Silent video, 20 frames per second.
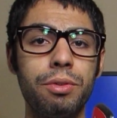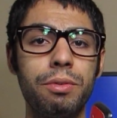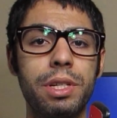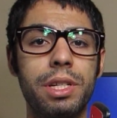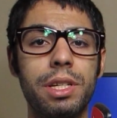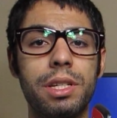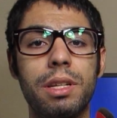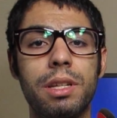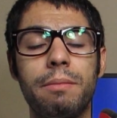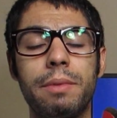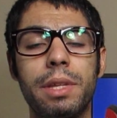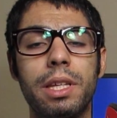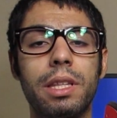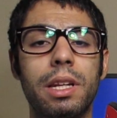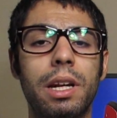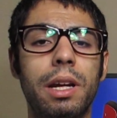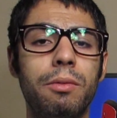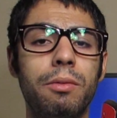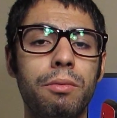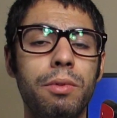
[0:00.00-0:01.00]
which is something
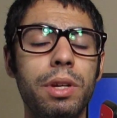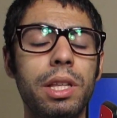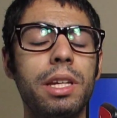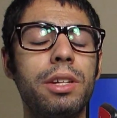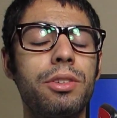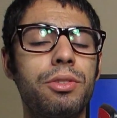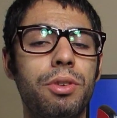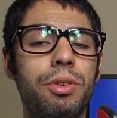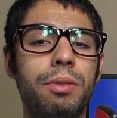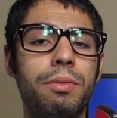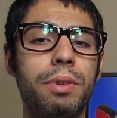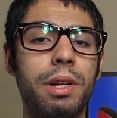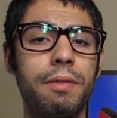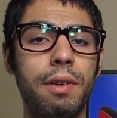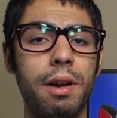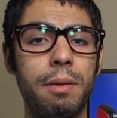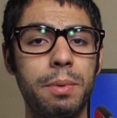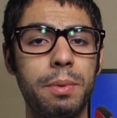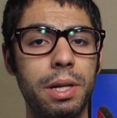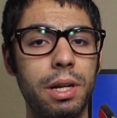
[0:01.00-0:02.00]
that I really enjoyed
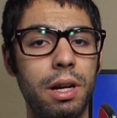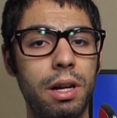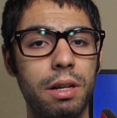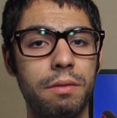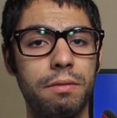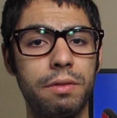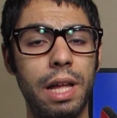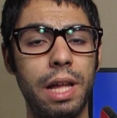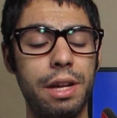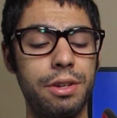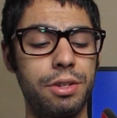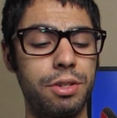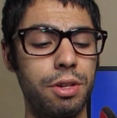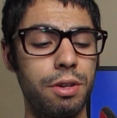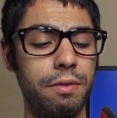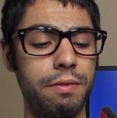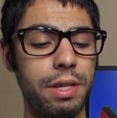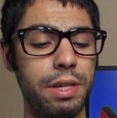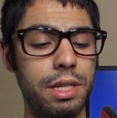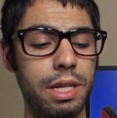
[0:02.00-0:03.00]
whenever I put it on a flat
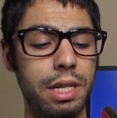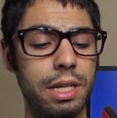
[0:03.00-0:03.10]
surface.